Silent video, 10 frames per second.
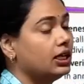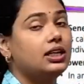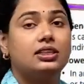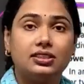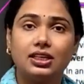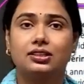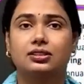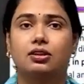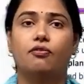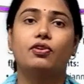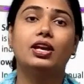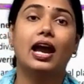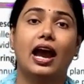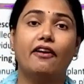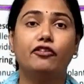Yes, we
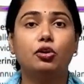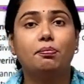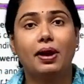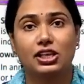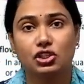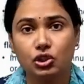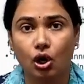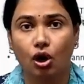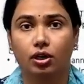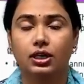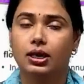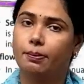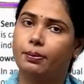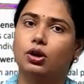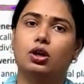have to mature
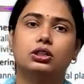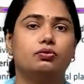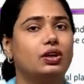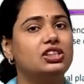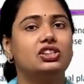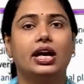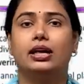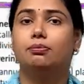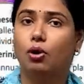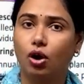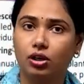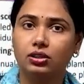because when child born,